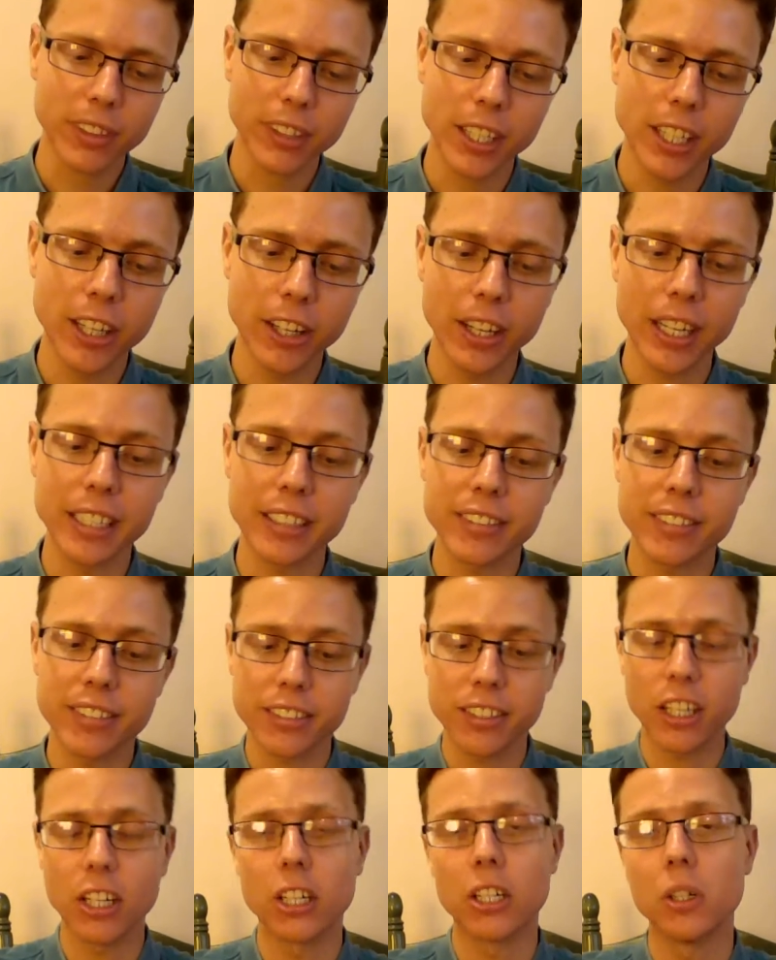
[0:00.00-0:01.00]
All right,
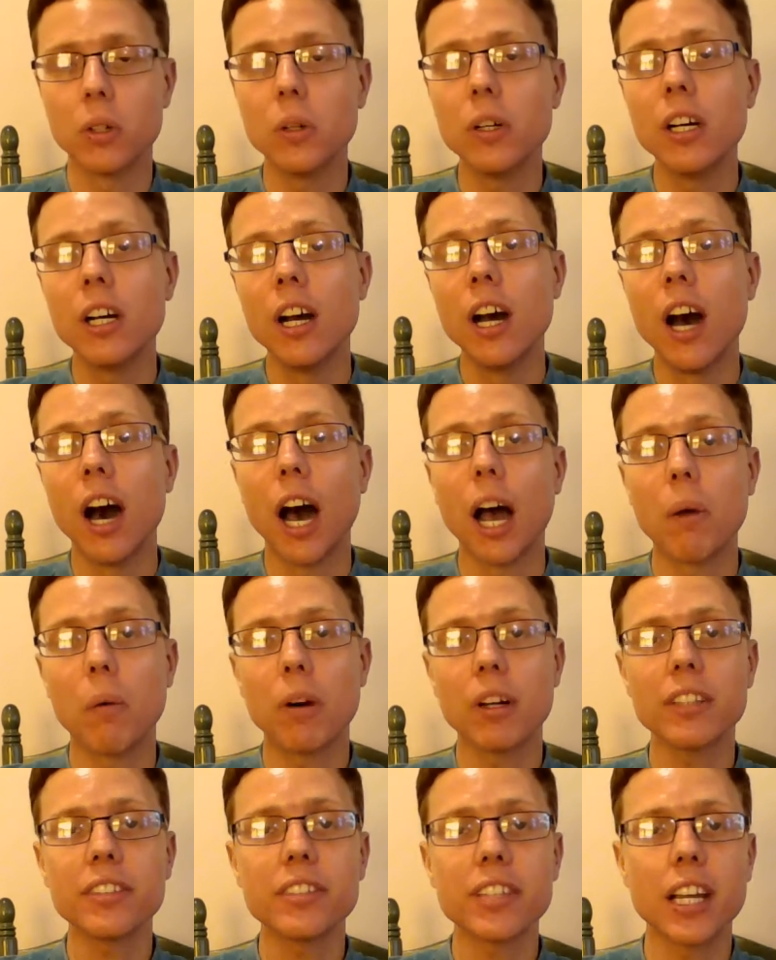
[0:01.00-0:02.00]
so I
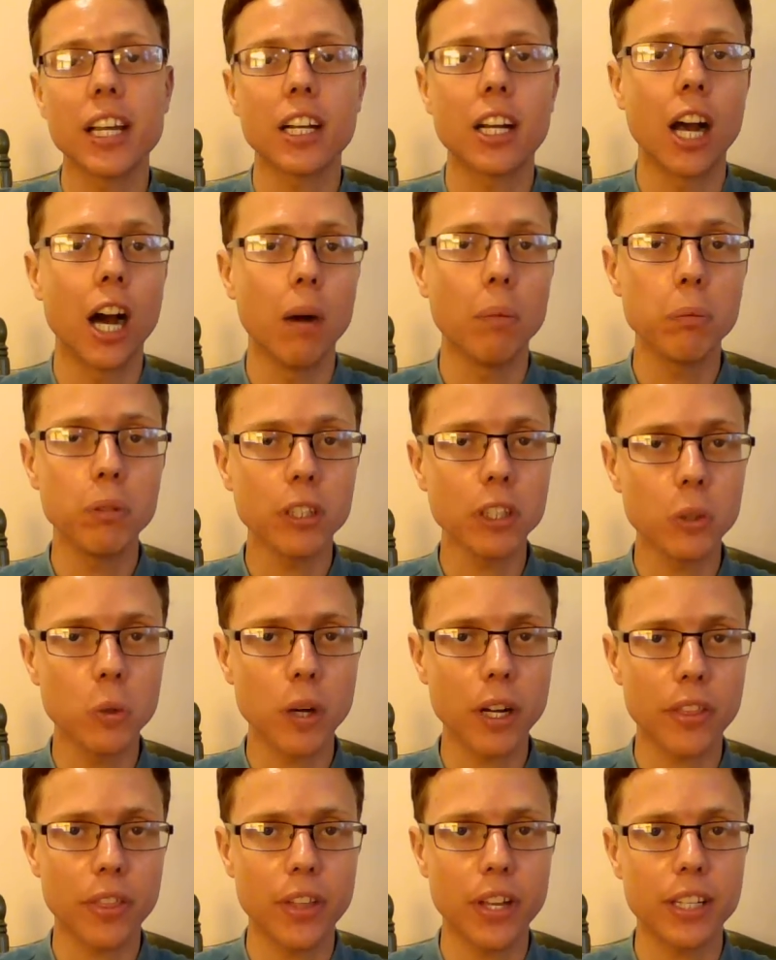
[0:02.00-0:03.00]
want to say a couple of
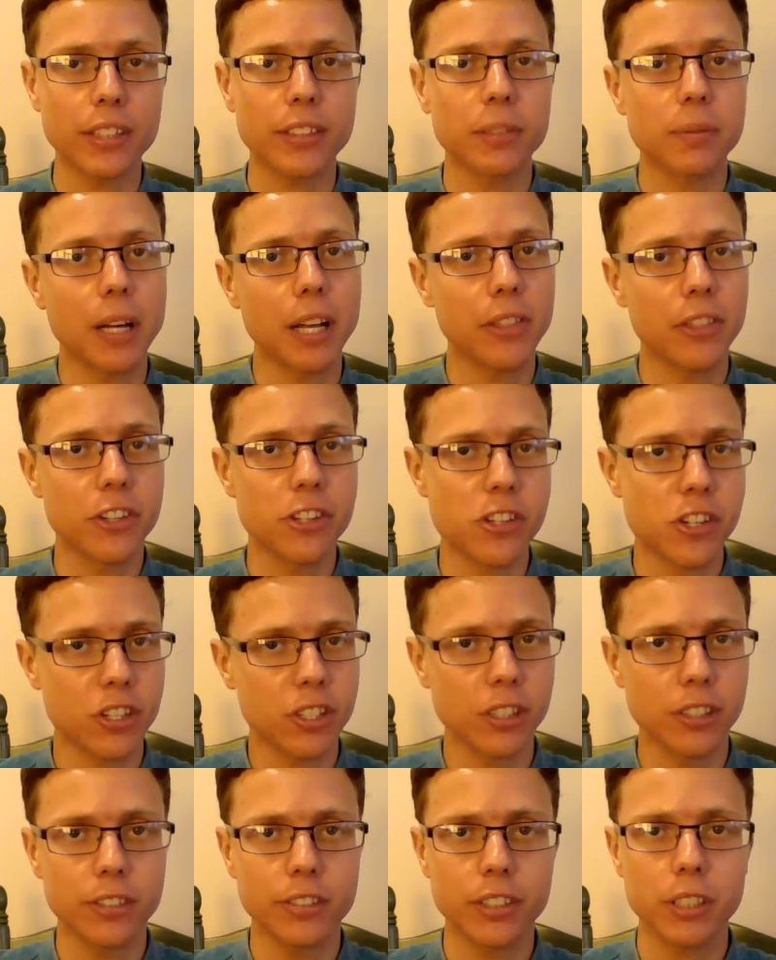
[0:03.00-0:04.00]
quick things about the
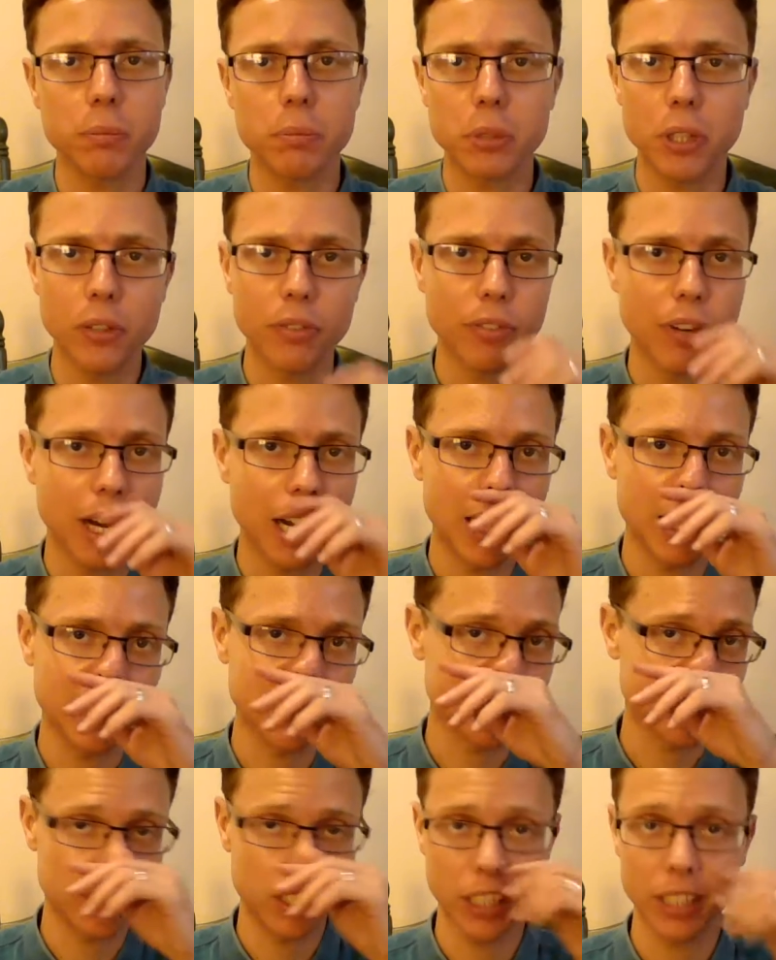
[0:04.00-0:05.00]
journalistic
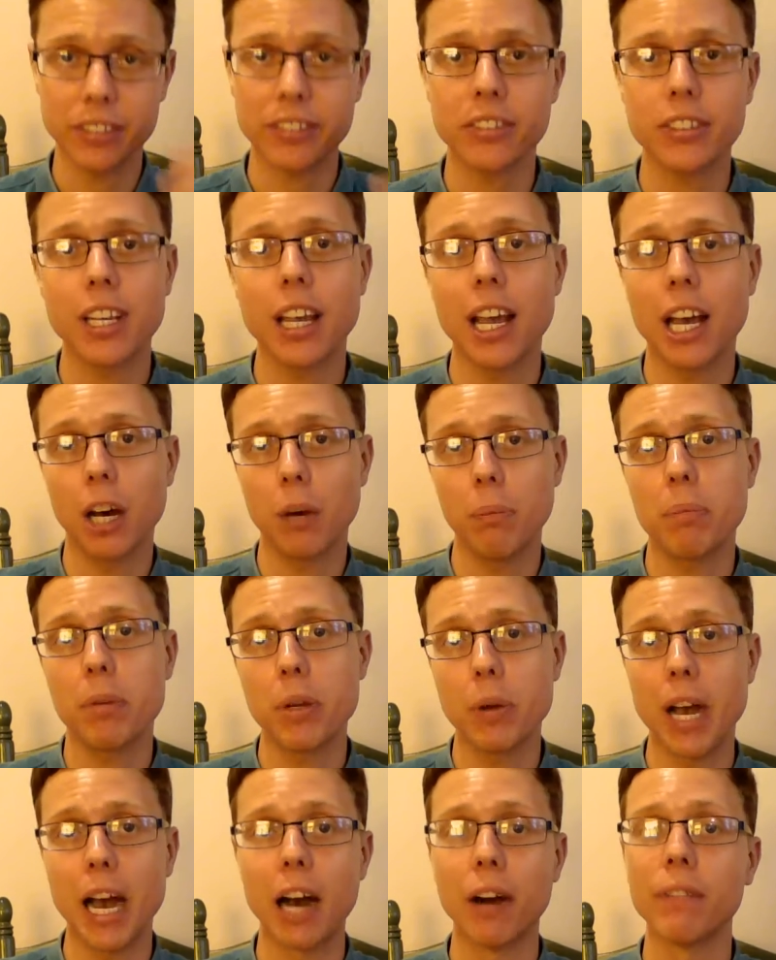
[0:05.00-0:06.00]
profiles just to help
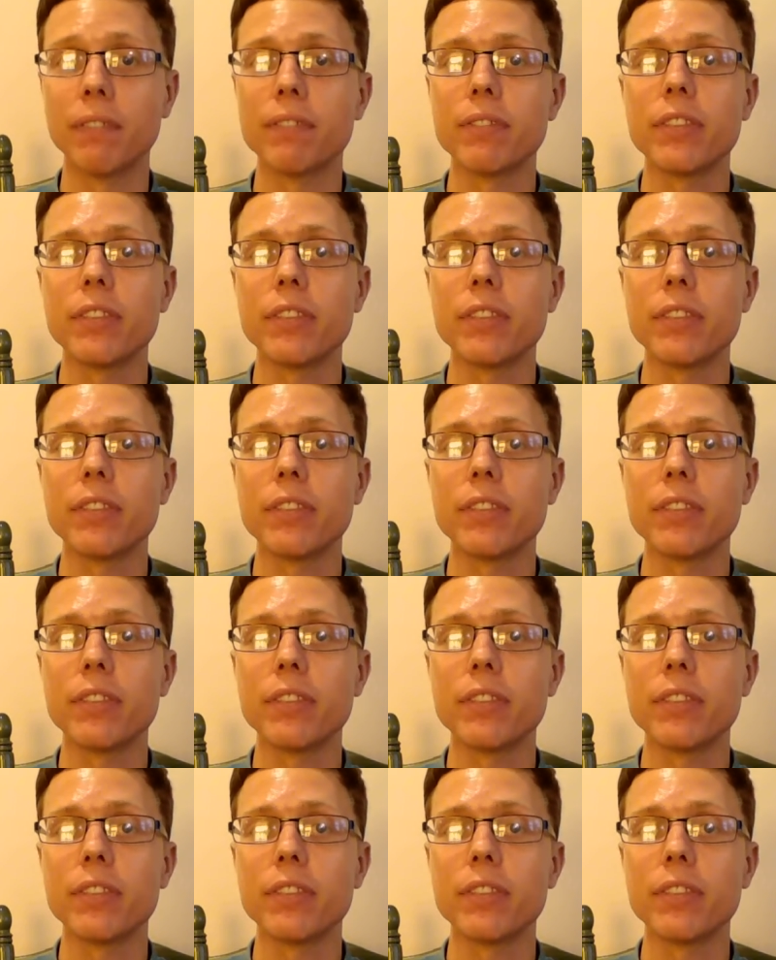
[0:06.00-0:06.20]
you out.